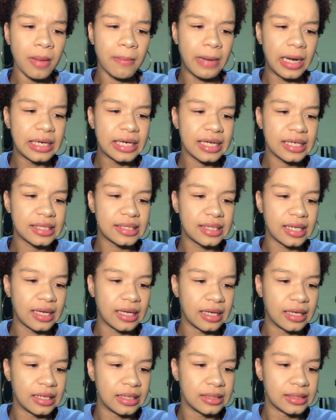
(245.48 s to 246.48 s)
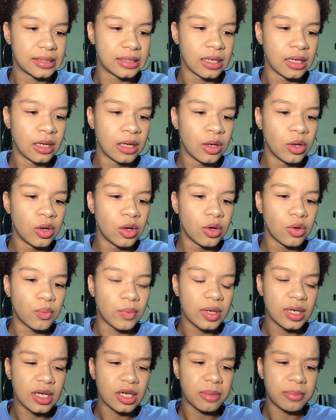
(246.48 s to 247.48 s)
my next thing is,
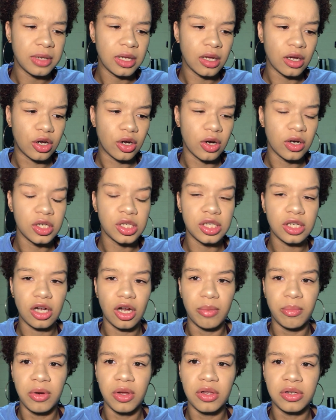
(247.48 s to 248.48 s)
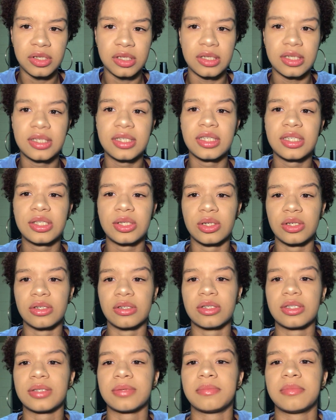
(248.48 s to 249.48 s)
we need to be encouraging our brothers and
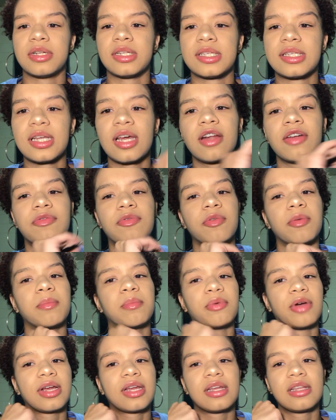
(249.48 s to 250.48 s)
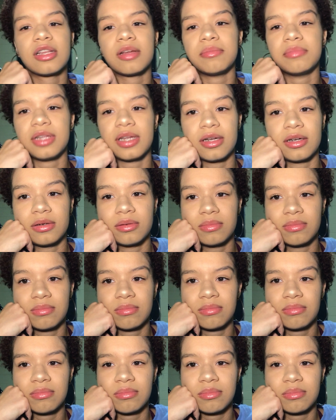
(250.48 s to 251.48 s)
sisters instead of breaking them down.
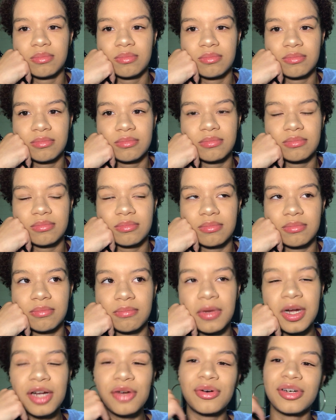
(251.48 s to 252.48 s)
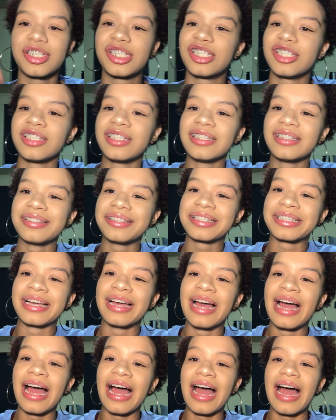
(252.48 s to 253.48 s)
My question is,
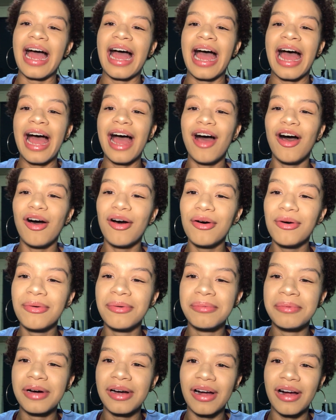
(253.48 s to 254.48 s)
how